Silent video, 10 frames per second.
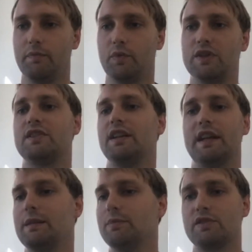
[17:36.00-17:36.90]
which
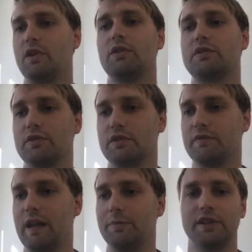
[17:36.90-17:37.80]
enables all sorts
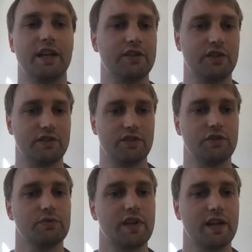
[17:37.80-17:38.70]
of applications and
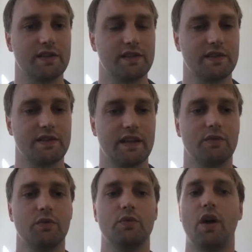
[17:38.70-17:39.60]
use cases that
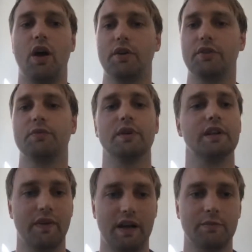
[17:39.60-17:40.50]
aren't really
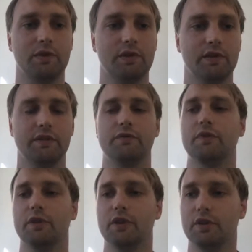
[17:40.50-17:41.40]
viable if
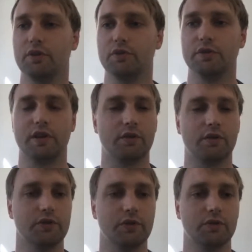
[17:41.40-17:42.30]

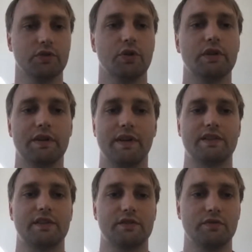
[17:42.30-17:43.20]
you only have
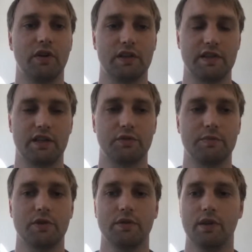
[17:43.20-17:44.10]
access to volatile
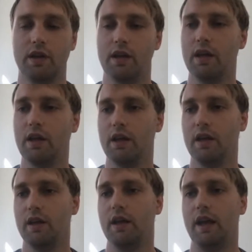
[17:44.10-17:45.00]
crypto.
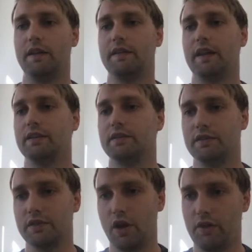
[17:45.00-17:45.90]
And
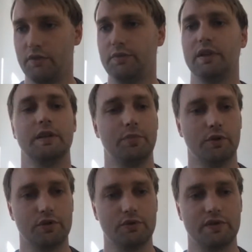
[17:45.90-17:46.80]
then the other really
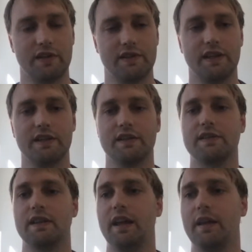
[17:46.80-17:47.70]
important use case
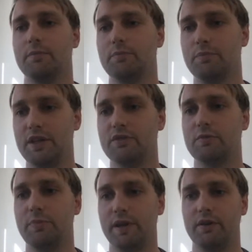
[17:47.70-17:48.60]
is a
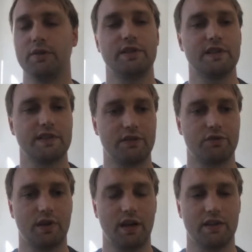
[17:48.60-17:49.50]
peer-to-peer
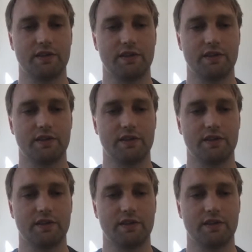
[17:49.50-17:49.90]
decentralized